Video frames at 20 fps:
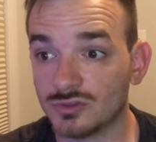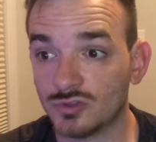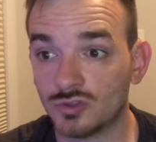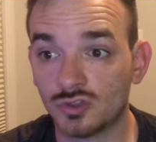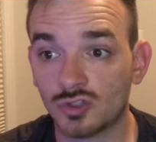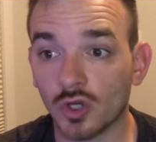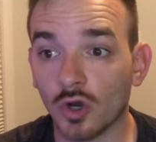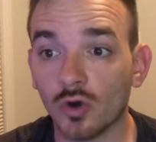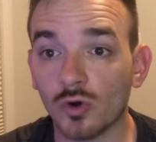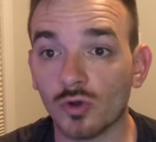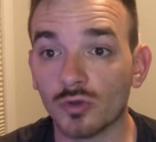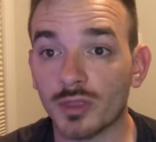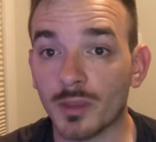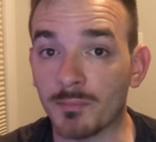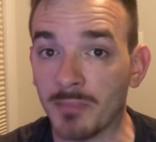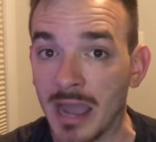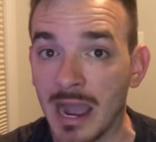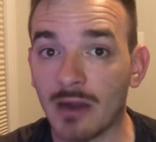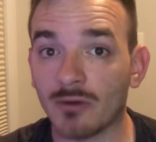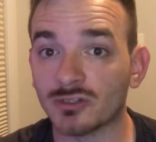told, the
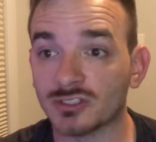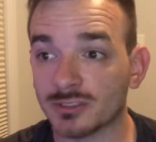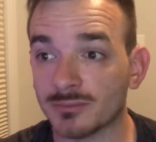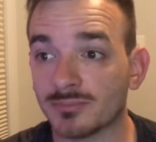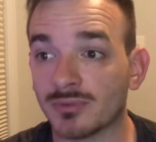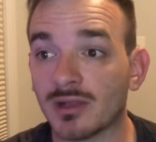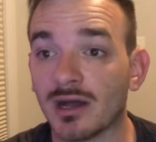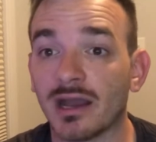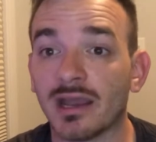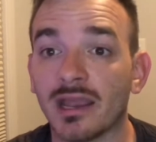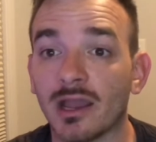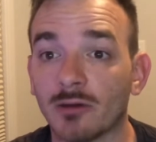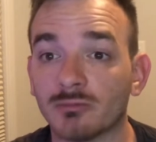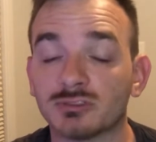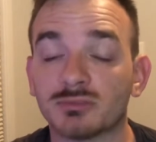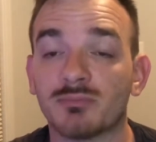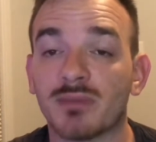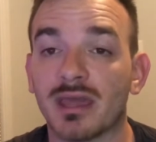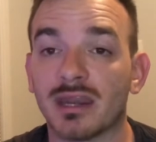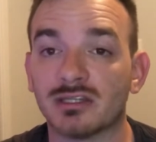power supply
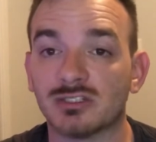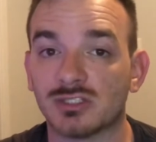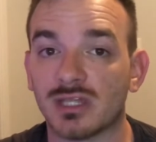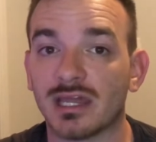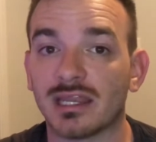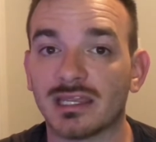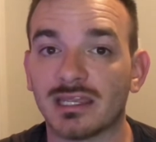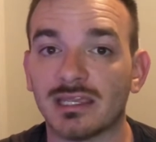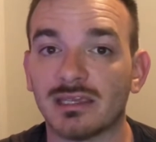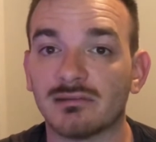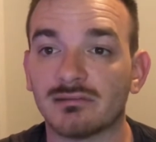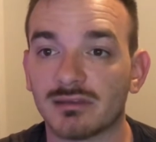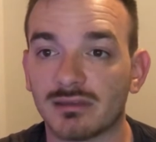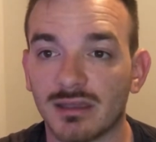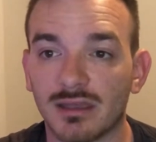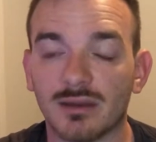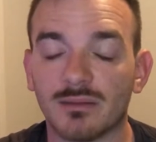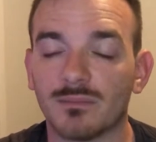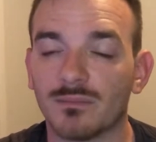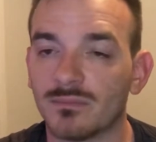helps manage that heat
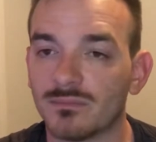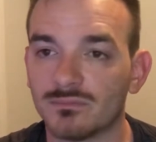in